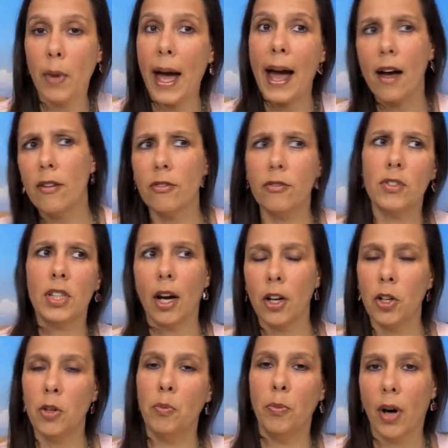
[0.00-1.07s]
have
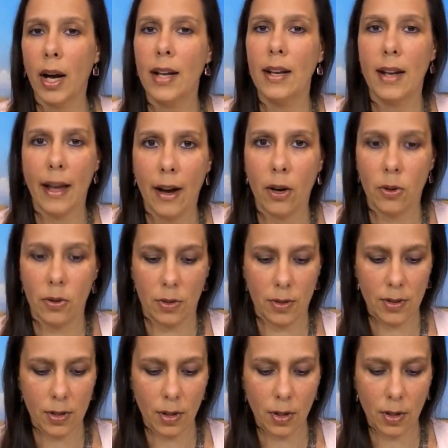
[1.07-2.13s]
done by now.
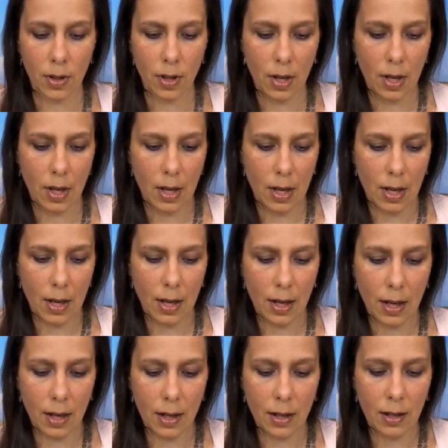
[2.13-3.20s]
So
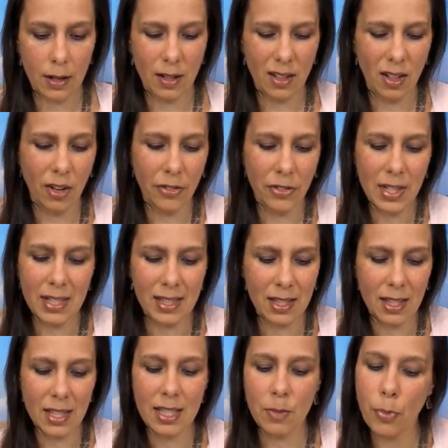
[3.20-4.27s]

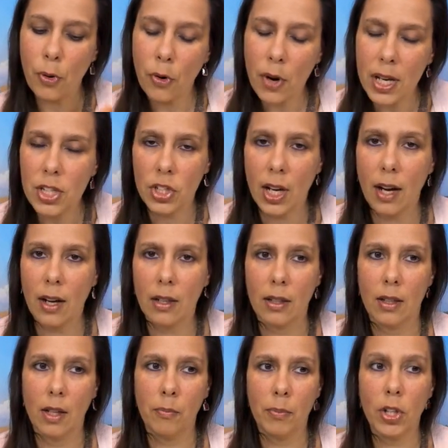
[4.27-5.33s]
this pressure,
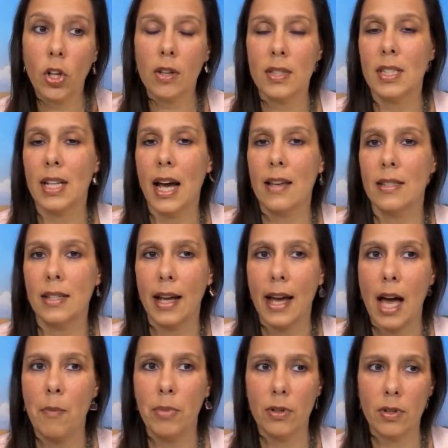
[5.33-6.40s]
because it hasn't
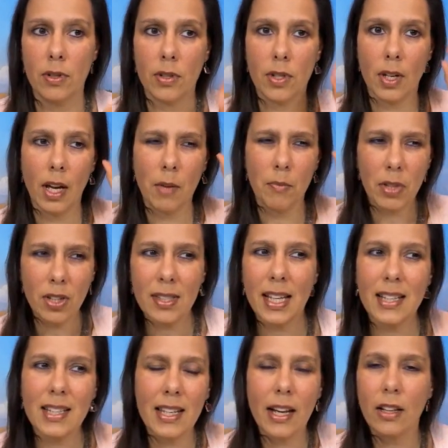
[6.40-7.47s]
happened, because
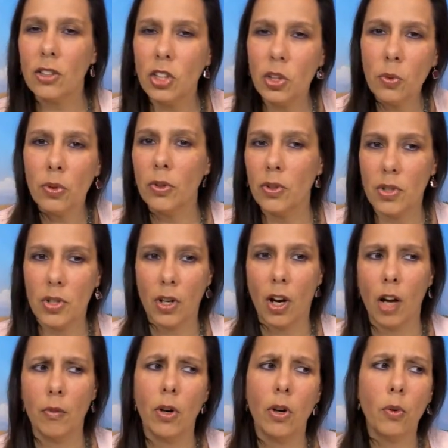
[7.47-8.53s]
they tell you all the
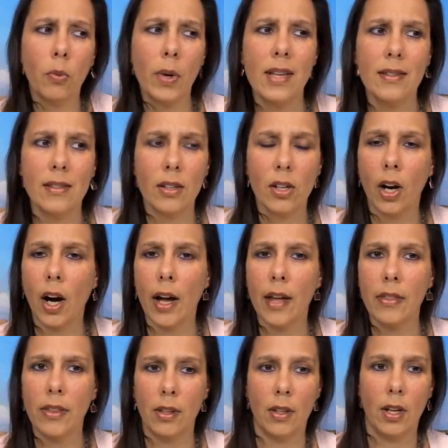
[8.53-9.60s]
time, oh, where's the guy
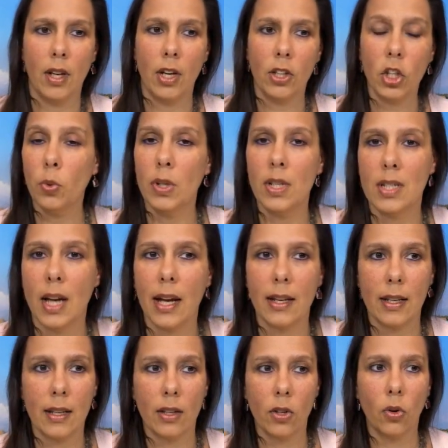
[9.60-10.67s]
that you were
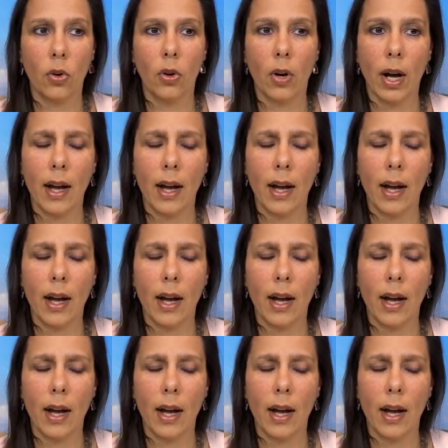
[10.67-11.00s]
dating, or